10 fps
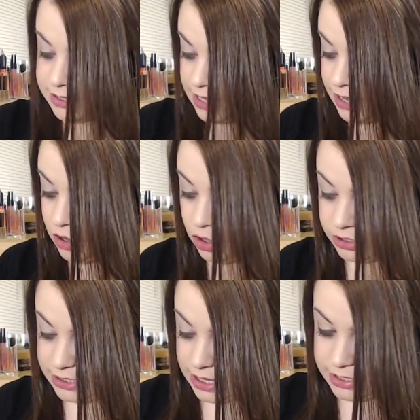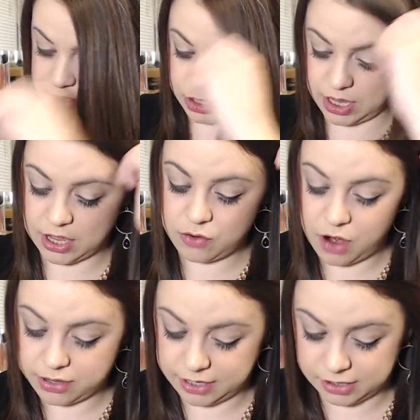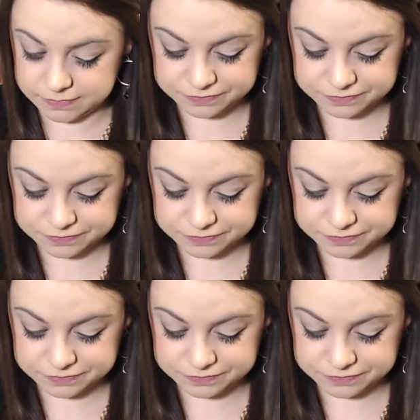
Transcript: at Ulta. So you can't go wrong there.